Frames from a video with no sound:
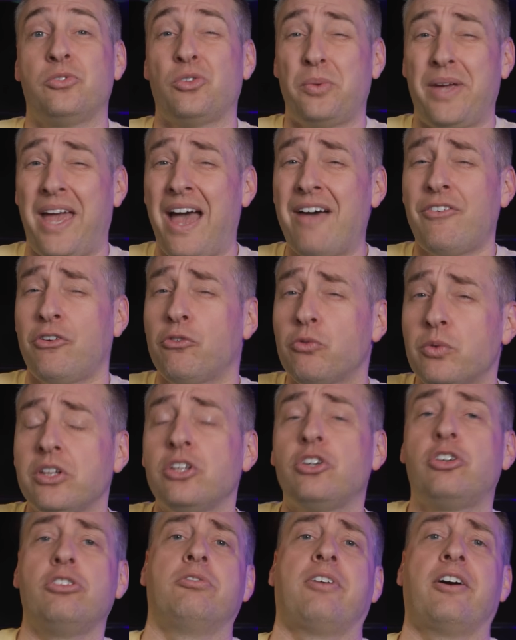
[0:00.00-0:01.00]
so we have a
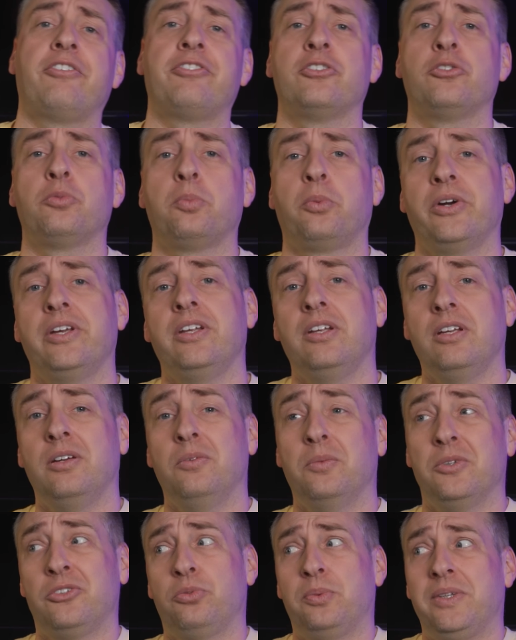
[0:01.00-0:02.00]
really good reference point
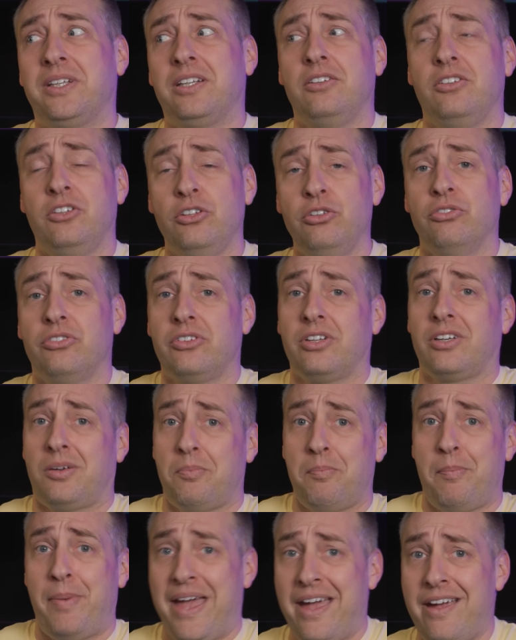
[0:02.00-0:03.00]
in which we can use to
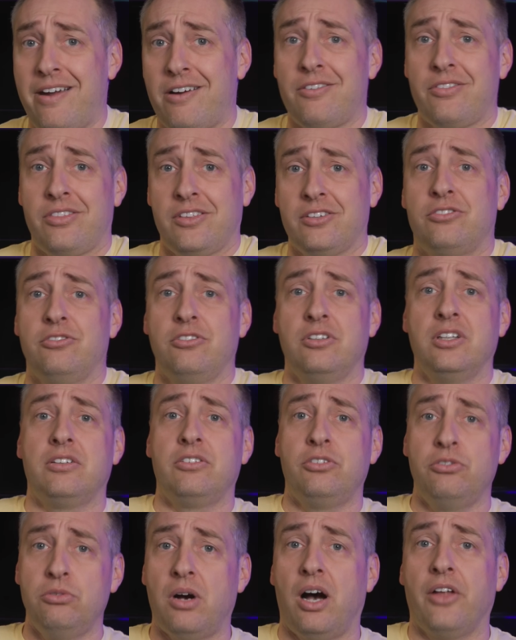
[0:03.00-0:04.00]
compare this
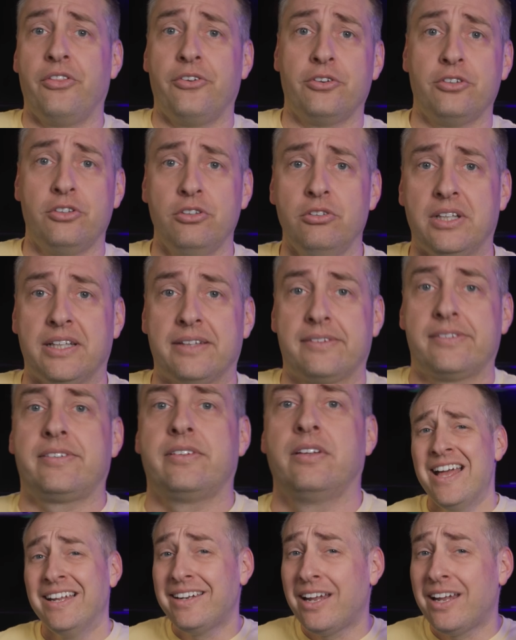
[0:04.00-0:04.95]
unit to other units.